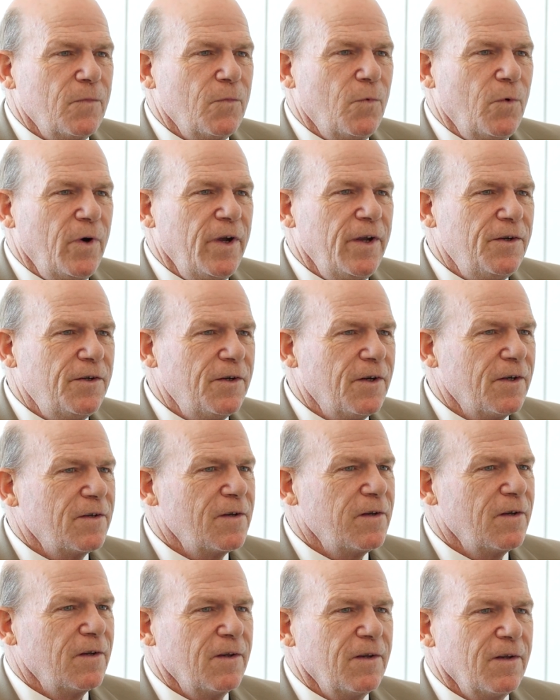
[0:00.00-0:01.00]
we
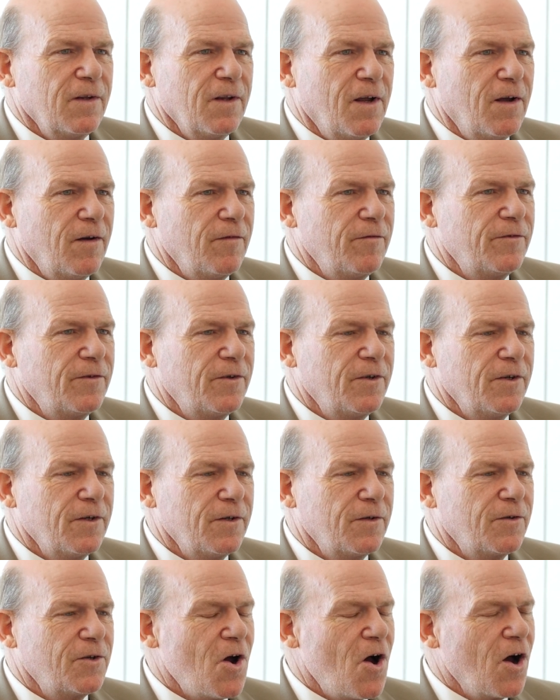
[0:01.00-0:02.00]
just love
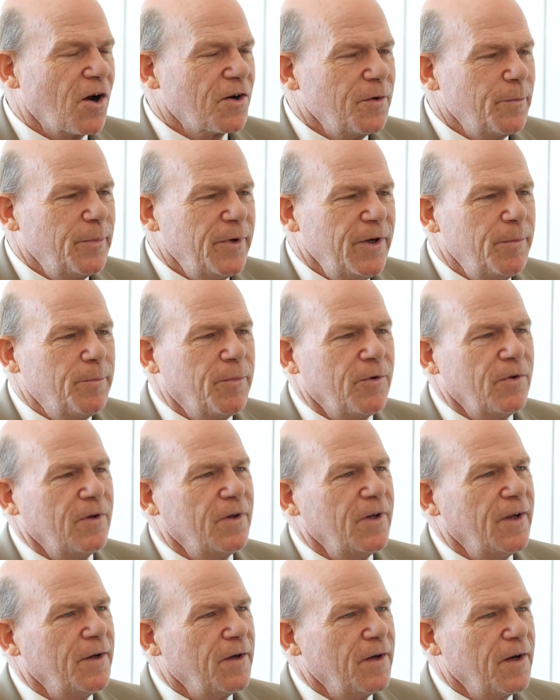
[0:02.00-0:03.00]
to talk to
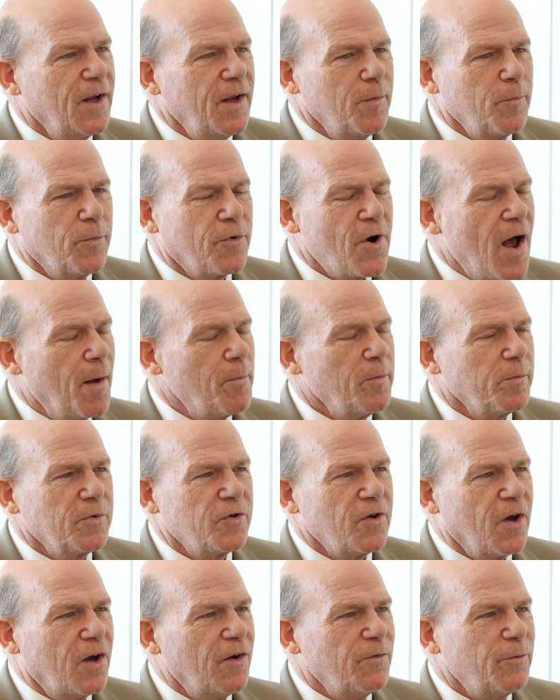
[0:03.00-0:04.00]
people and problem
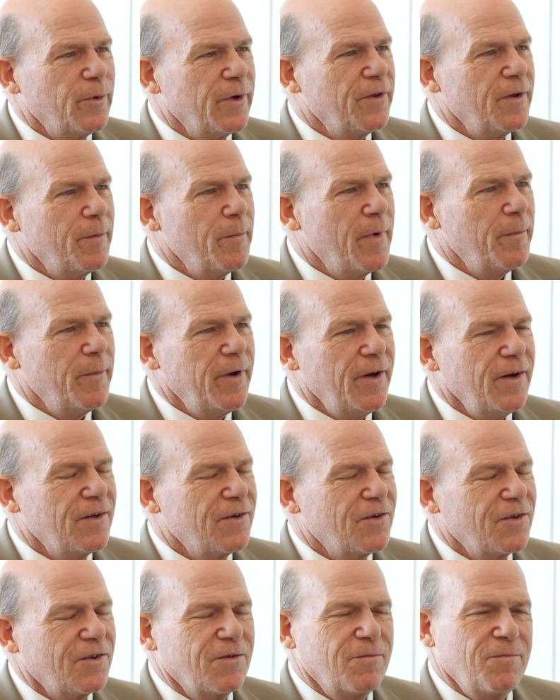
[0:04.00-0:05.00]
solve with them. I mean,
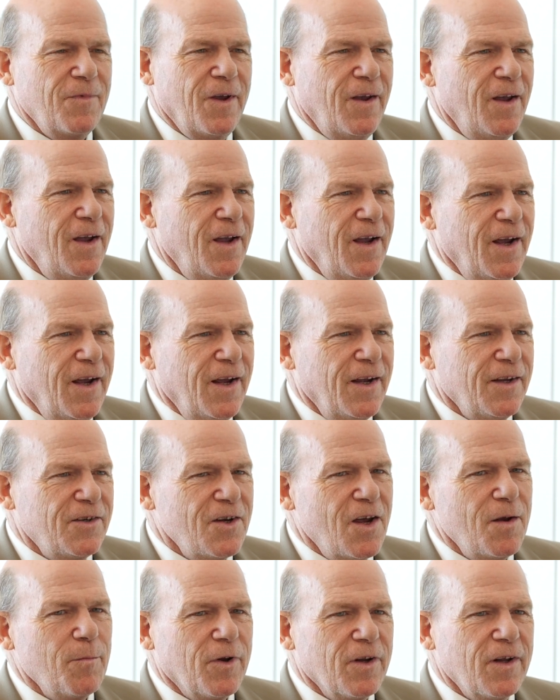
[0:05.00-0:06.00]
it's
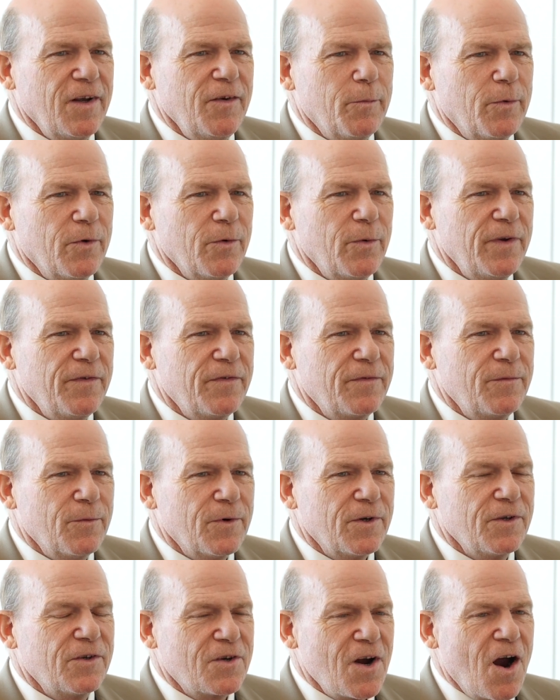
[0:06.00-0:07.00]
unbelievable.
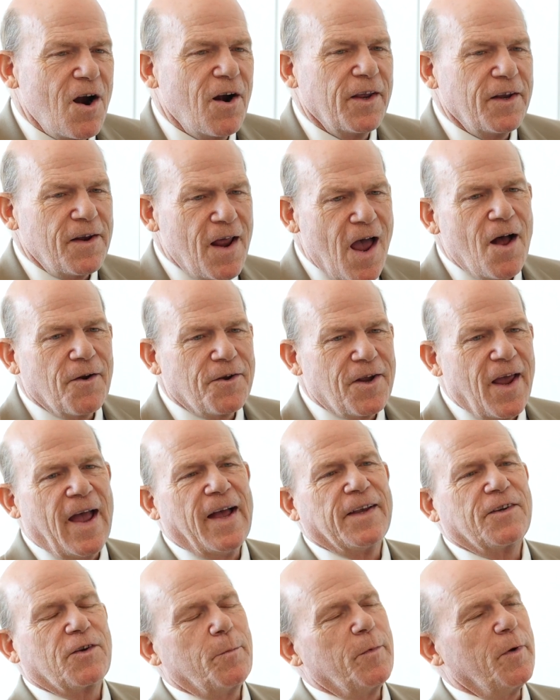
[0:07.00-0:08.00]
We're starting now to
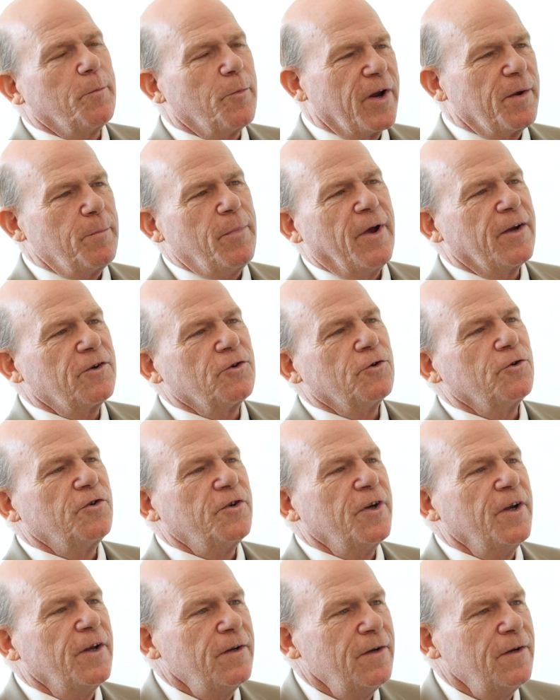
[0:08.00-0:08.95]
ask them to bring pictures